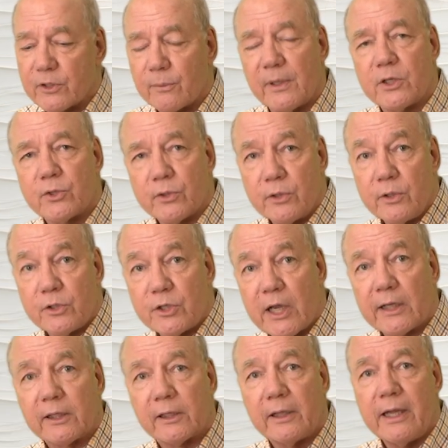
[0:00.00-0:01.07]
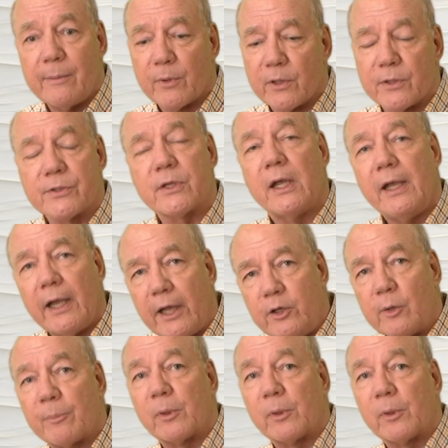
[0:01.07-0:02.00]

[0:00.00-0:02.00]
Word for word: so make sure you check the labels and you